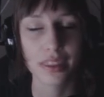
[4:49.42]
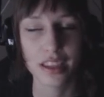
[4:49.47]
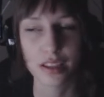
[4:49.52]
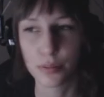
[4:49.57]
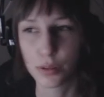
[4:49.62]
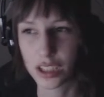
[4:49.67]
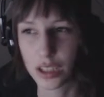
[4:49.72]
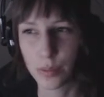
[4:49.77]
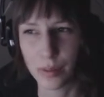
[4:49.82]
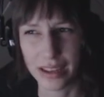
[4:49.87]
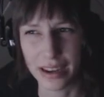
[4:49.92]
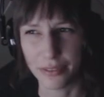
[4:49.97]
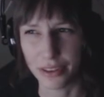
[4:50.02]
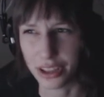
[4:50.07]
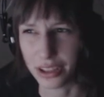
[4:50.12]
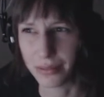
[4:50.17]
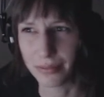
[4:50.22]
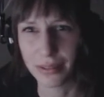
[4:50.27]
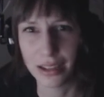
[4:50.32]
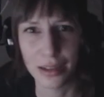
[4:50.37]
This will explain
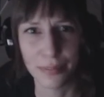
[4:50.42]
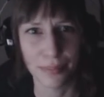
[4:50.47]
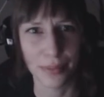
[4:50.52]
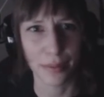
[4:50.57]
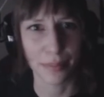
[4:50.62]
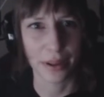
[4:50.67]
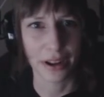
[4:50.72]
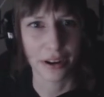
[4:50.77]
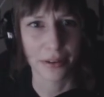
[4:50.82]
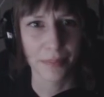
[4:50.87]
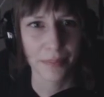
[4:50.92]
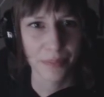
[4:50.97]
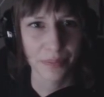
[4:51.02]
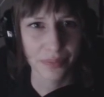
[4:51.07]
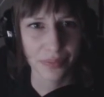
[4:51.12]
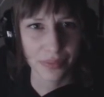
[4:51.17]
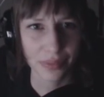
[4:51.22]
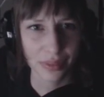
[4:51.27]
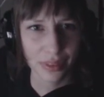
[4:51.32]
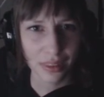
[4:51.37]
everything. It better.
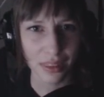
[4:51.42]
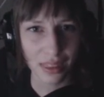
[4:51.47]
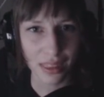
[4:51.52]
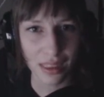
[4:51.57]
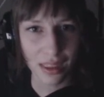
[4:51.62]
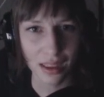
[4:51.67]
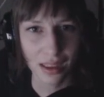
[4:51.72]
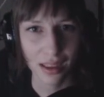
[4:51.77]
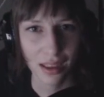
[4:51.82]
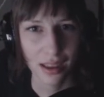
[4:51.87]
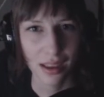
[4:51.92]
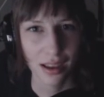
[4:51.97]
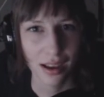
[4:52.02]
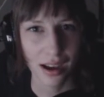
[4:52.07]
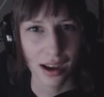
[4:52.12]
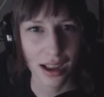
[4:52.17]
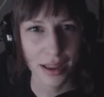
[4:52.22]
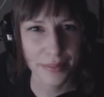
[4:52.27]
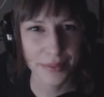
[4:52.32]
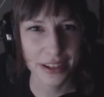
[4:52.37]

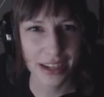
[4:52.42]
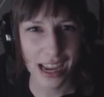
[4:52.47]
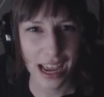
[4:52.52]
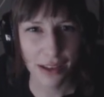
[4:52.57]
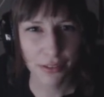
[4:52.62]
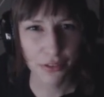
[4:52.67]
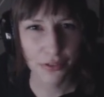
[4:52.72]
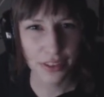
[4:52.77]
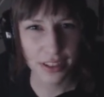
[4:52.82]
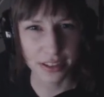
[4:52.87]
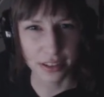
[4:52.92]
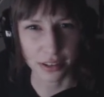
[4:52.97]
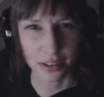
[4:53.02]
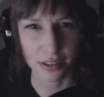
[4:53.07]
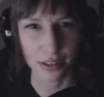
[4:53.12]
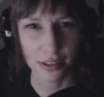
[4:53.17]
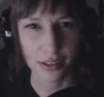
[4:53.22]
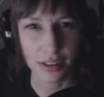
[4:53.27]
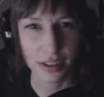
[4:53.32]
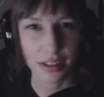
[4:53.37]
I am to have a
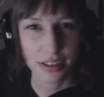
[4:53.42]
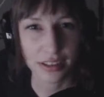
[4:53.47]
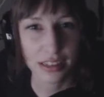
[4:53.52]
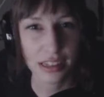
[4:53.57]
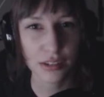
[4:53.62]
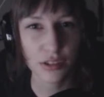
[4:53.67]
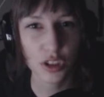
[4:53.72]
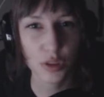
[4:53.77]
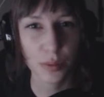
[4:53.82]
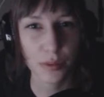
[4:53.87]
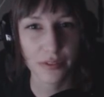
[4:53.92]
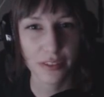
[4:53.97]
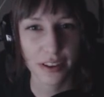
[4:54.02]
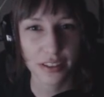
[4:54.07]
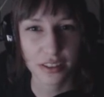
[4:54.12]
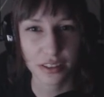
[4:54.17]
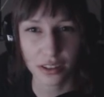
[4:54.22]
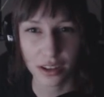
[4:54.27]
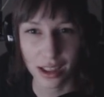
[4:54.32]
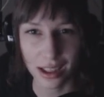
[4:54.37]
visitor, the distinguished
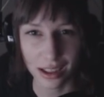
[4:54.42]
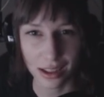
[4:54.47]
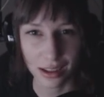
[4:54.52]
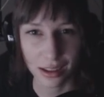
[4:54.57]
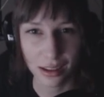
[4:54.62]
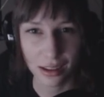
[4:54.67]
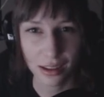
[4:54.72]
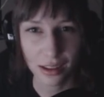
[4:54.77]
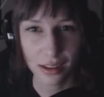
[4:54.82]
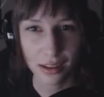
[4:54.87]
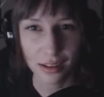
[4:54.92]
Professor A.